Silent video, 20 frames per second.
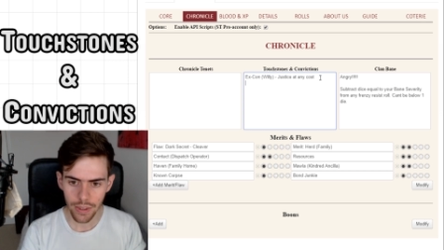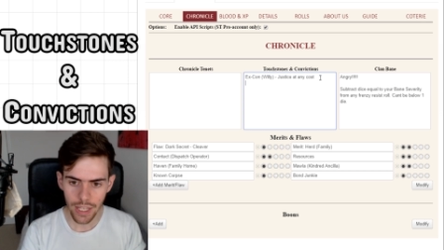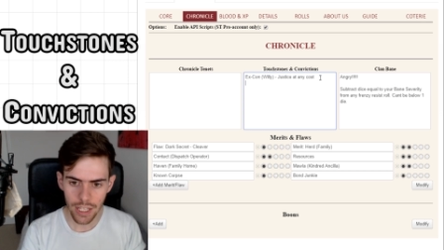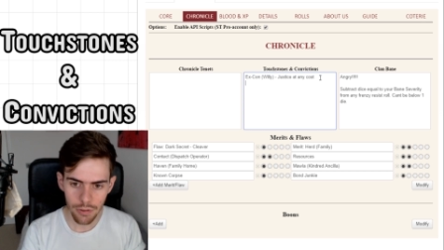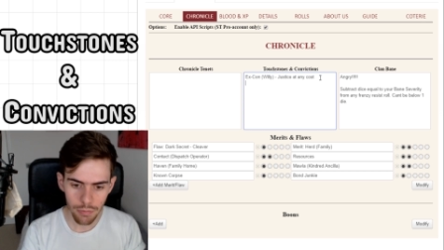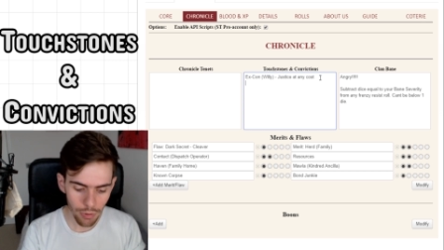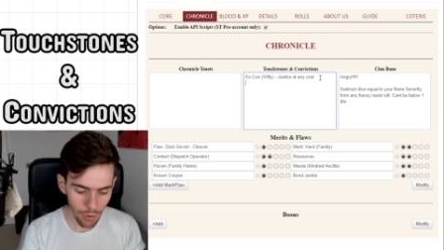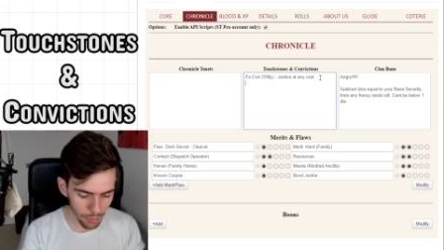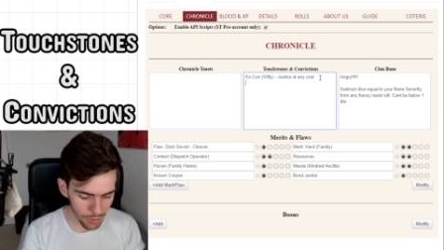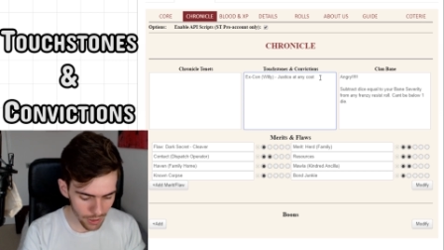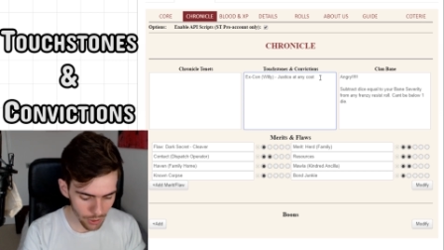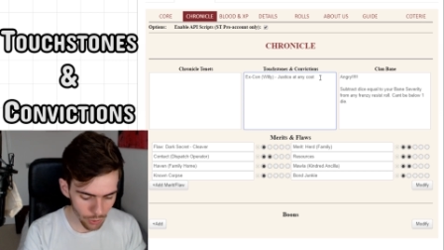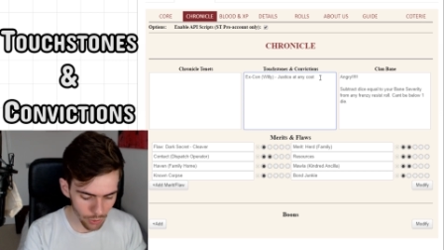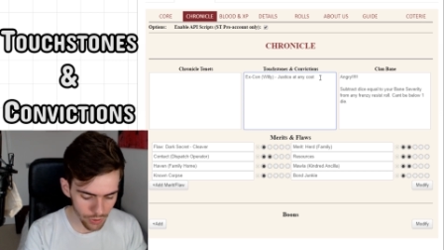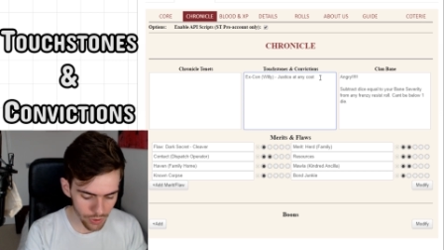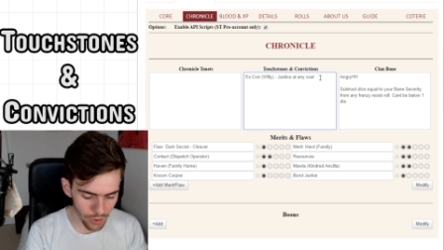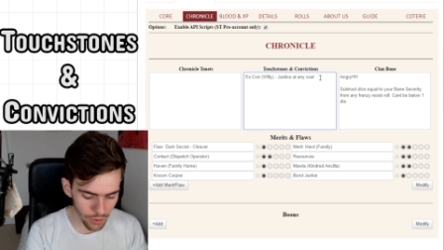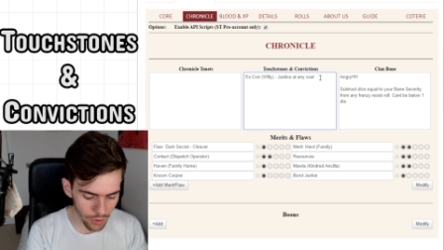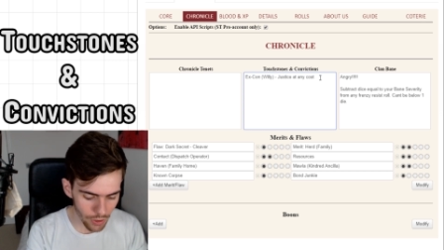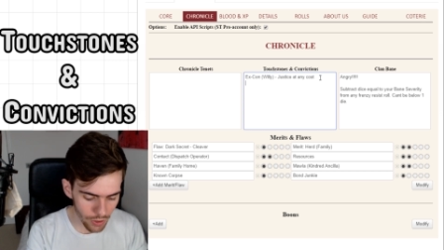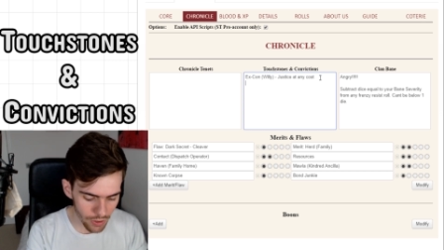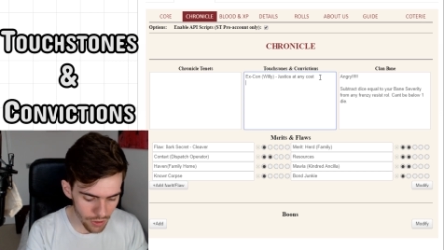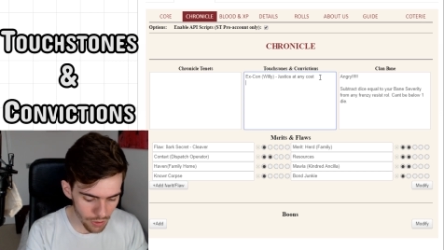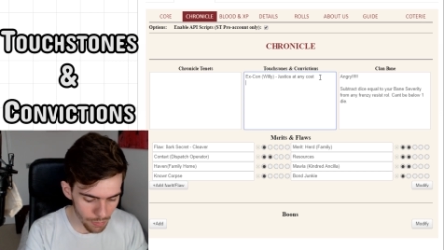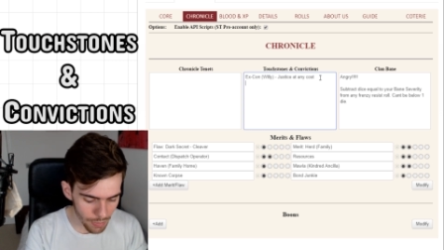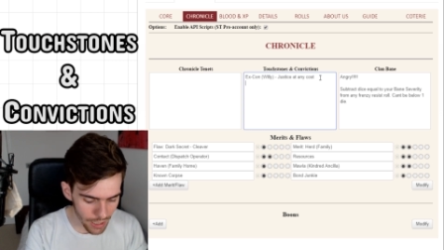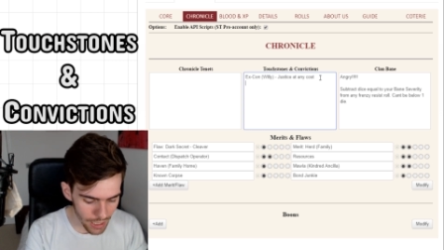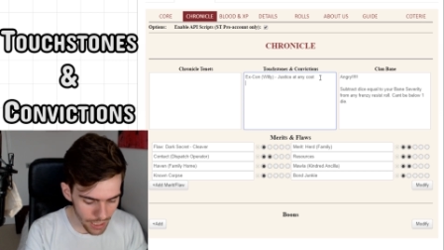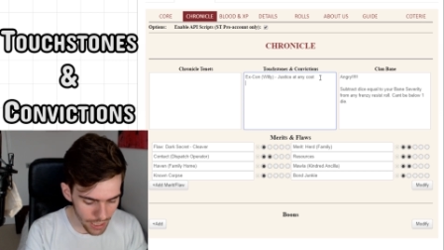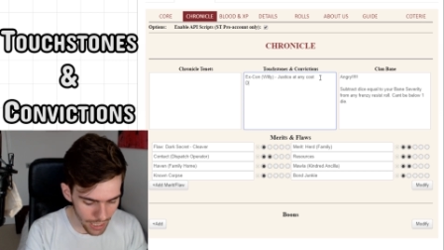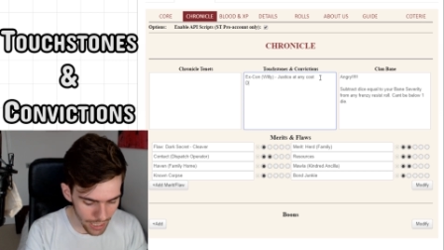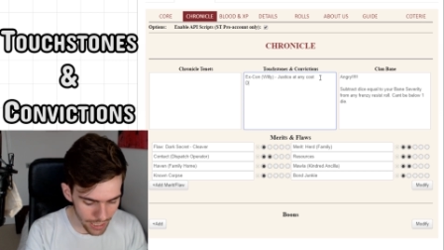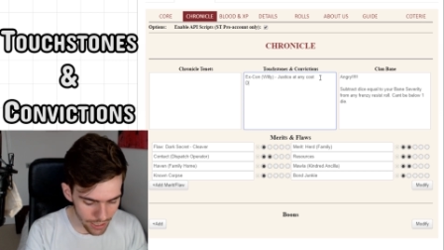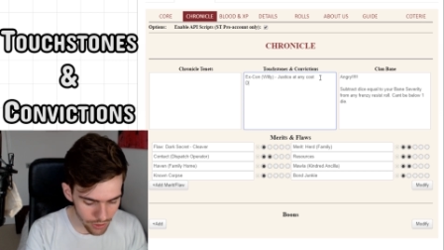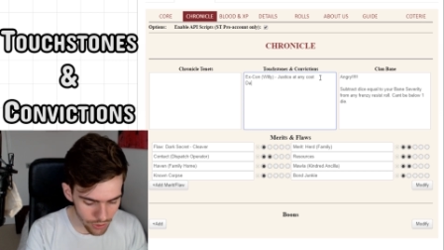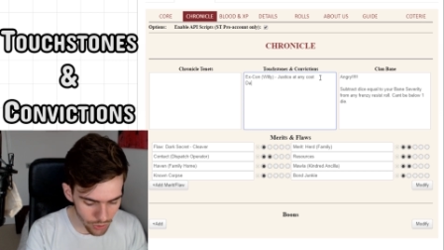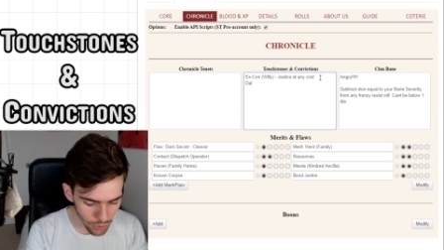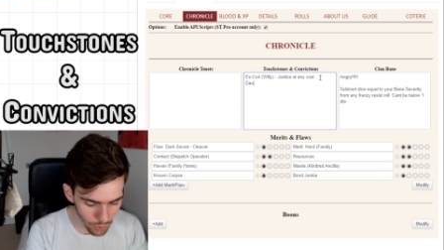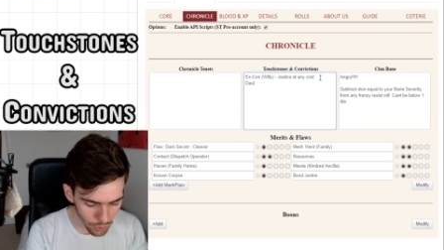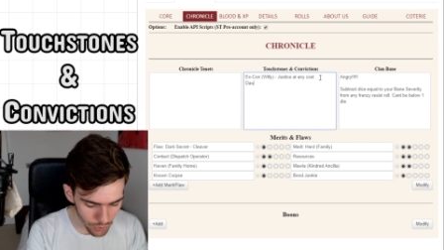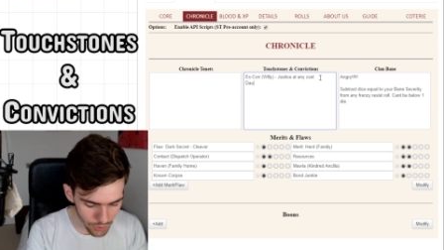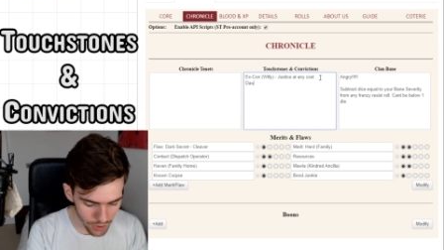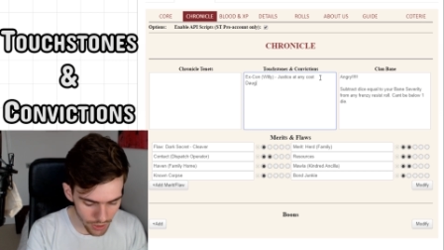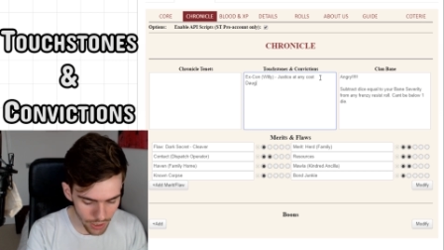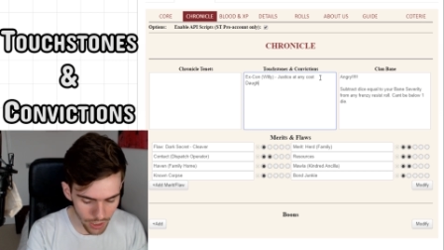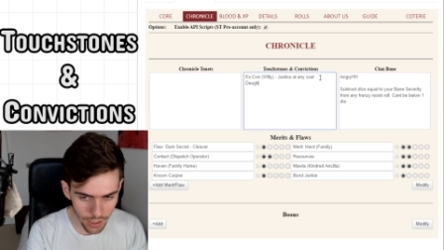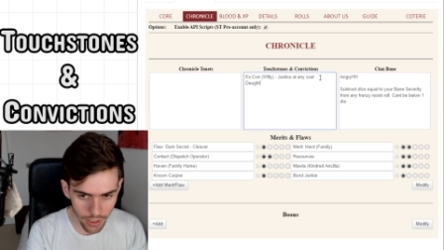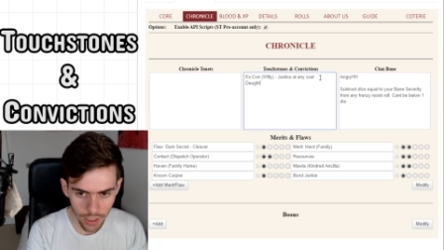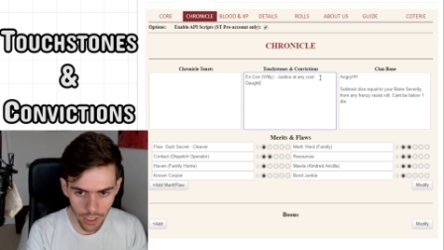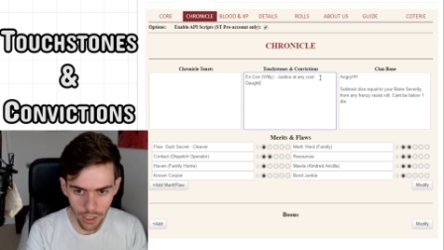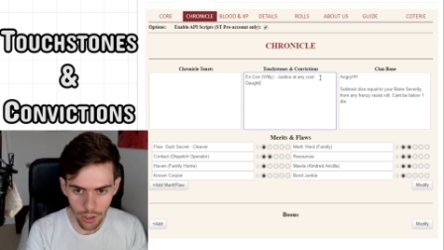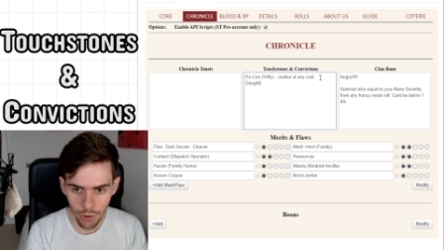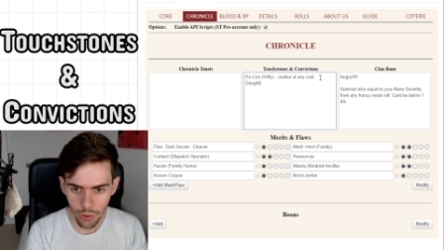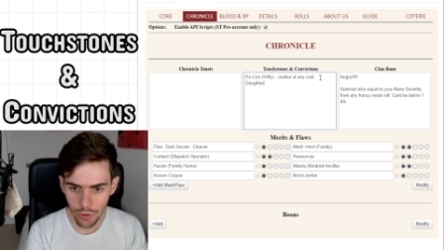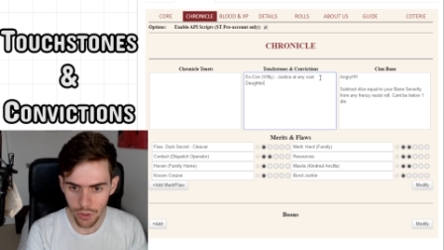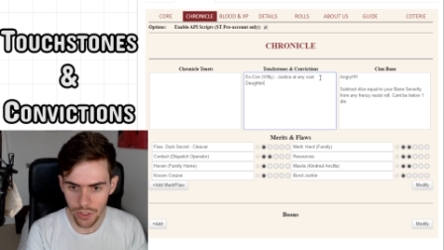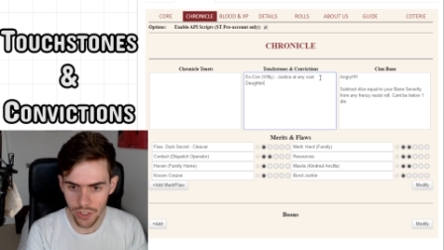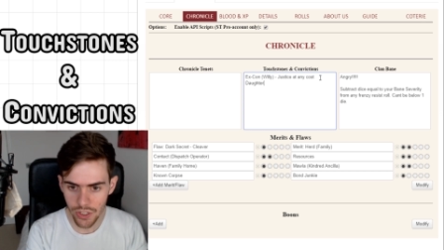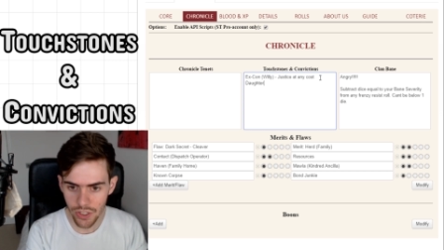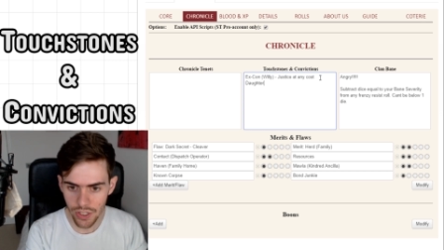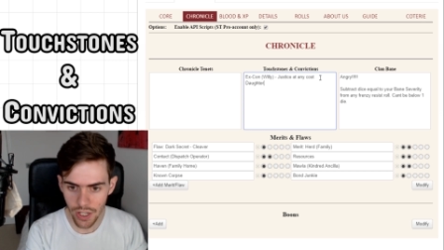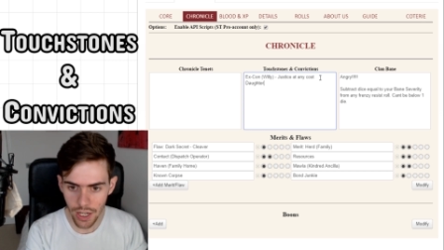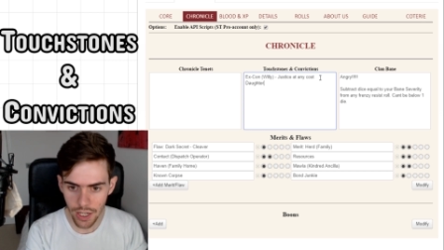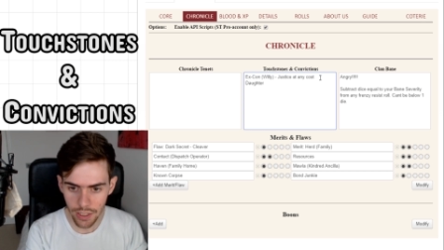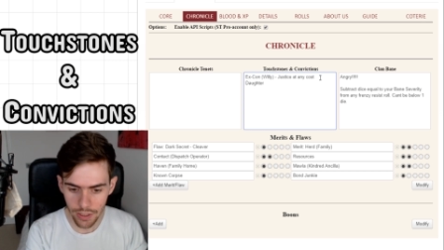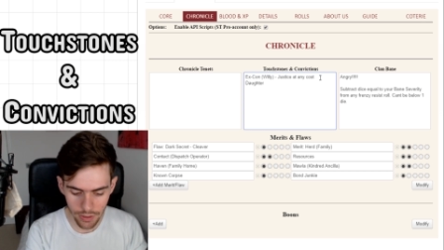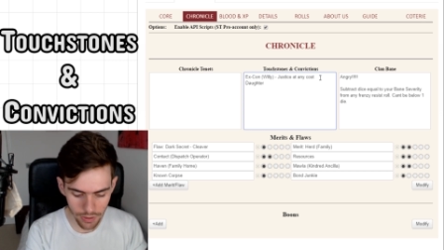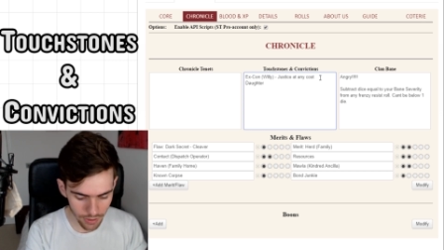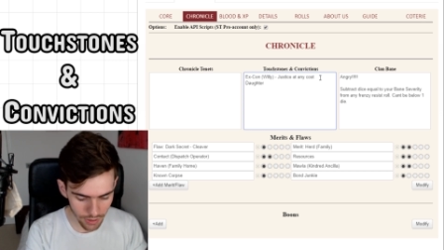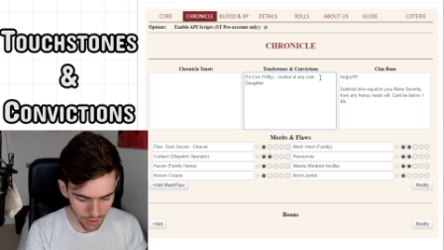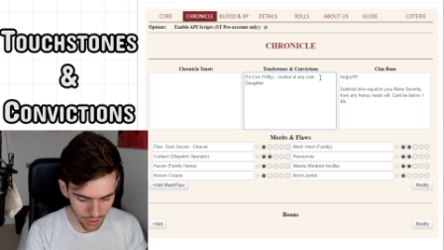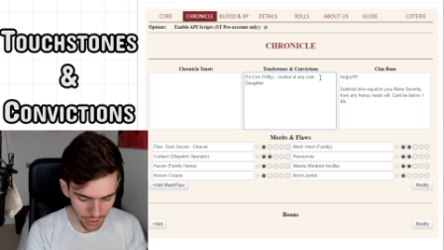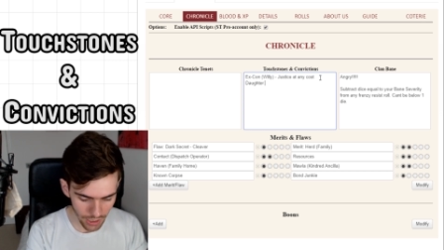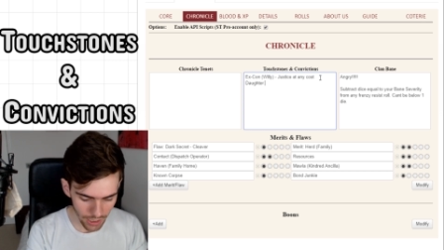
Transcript: There's probably also going to be a daughter or a son.